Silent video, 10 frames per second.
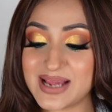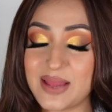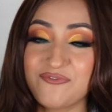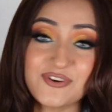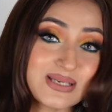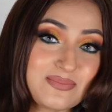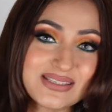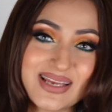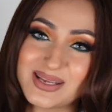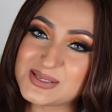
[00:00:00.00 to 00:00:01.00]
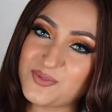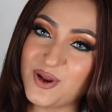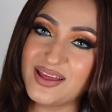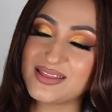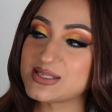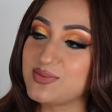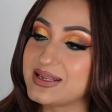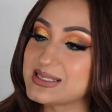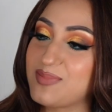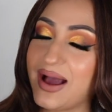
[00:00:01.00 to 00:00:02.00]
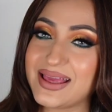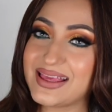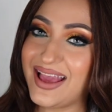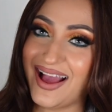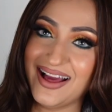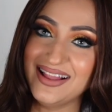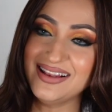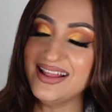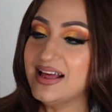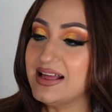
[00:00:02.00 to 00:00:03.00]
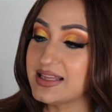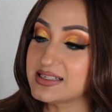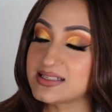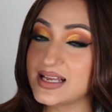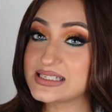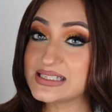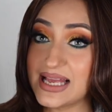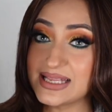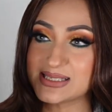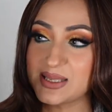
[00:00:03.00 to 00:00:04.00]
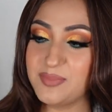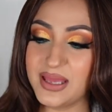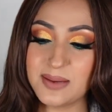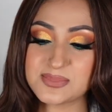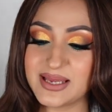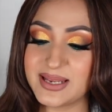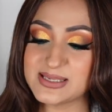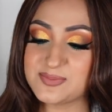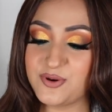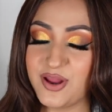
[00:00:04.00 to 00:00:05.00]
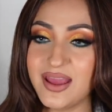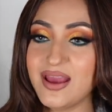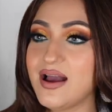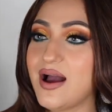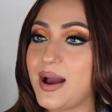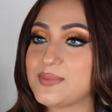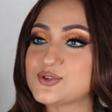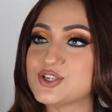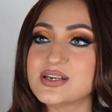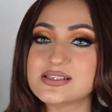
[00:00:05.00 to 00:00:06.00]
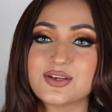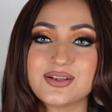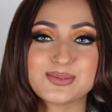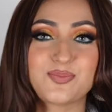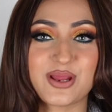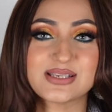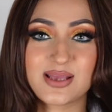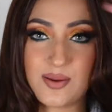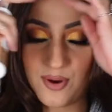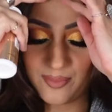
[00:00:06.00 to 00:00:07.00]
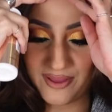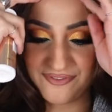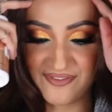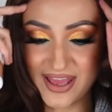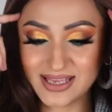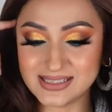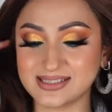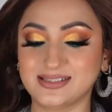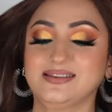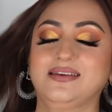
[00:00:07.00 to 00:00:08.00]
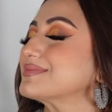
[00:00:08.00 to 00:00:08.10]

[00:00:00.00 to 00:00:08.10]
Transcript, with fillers: Time for some setting spray. This one is by CAL. This is their Sets Makeup Setting Spray. I'm just gonna spray some on my face.